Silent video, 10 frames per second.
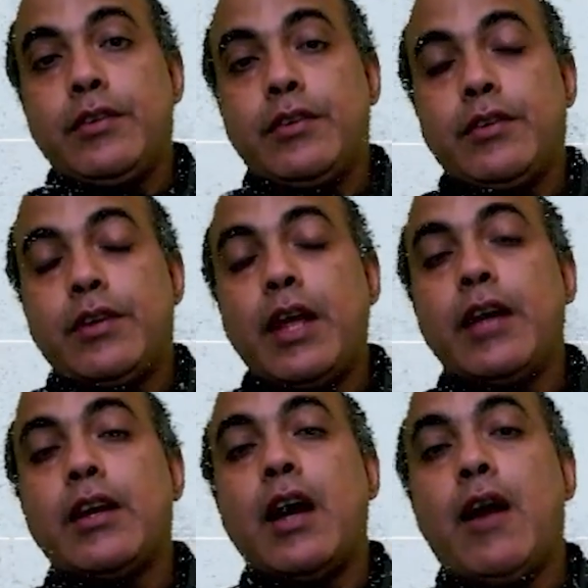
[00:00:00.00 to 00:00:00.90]
take
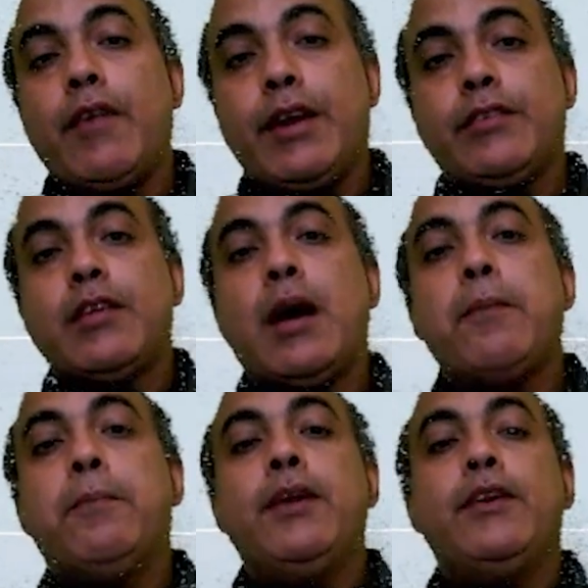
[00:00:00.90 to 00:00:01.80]
our
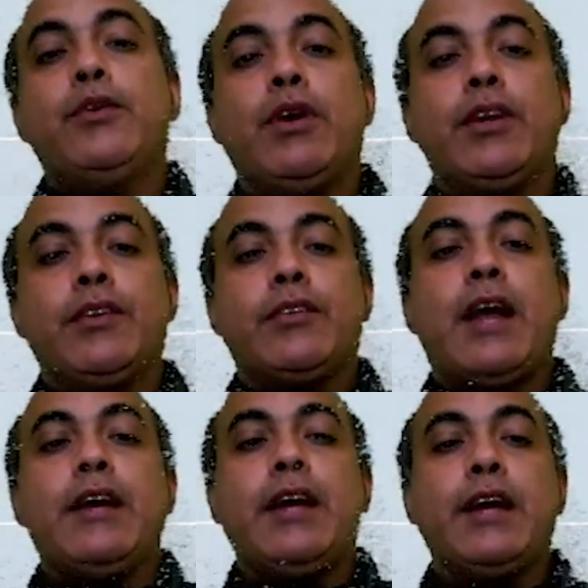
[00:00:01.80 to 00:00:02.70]
example to understand
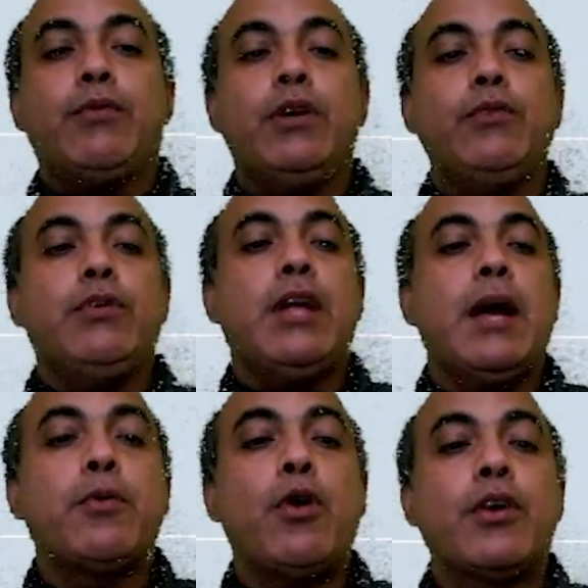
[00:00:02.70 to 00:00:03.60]
that one. We have
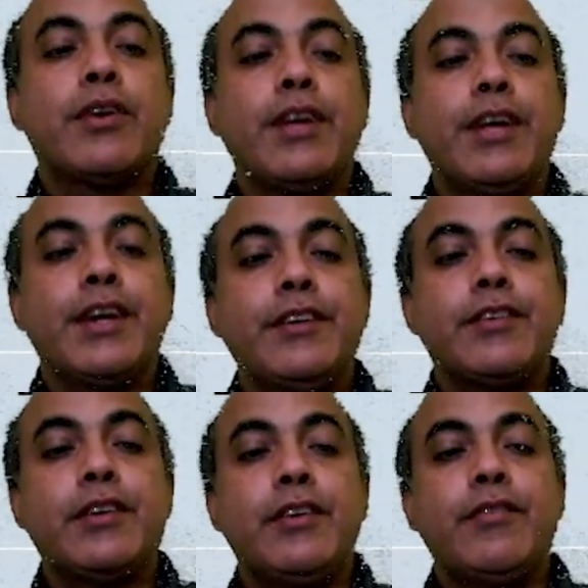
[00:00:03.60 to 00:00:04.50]
got regression
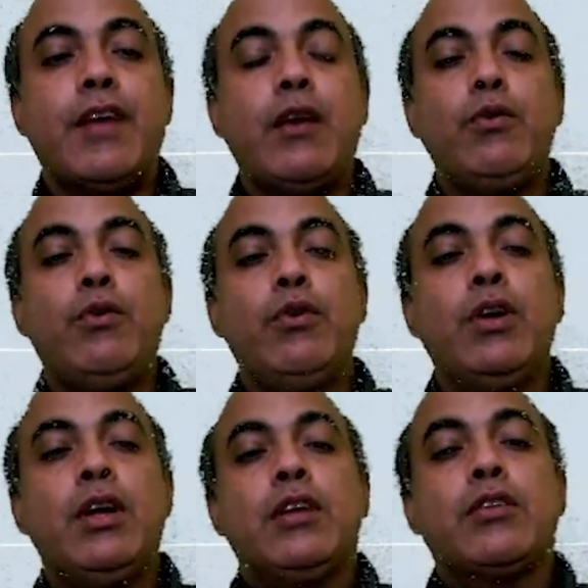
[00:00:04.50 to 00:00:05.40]
value,
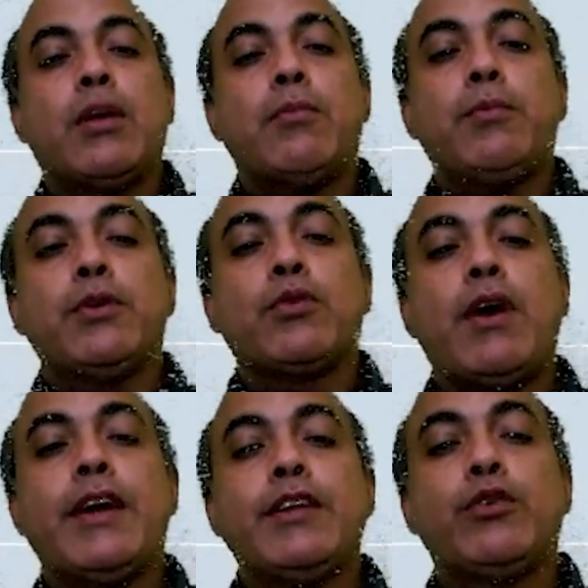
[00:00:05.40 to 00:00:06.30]
sum of square
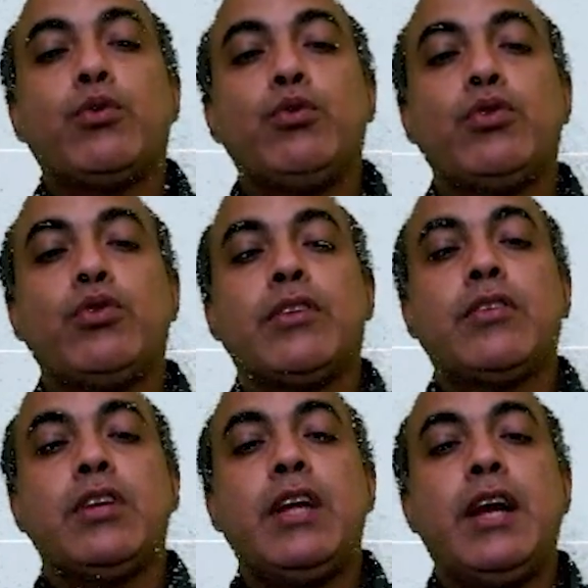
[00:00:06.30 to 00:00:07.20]
is
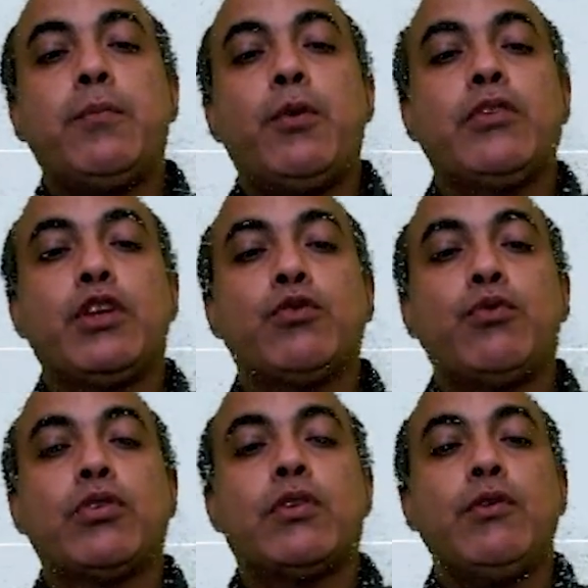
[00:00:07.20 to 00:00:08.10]

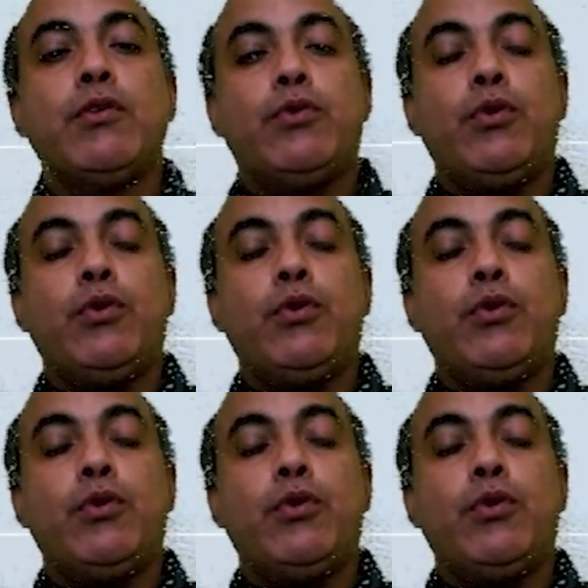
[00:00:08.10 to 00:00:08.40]
268.6474.